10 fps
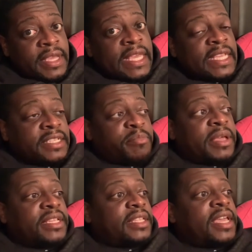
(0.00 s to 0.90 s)
is the
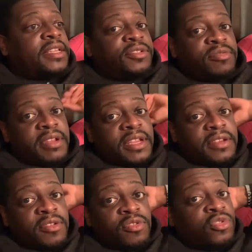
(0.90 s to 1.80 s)
best thing that you
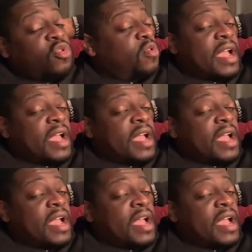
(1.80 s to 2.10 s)
need to do. You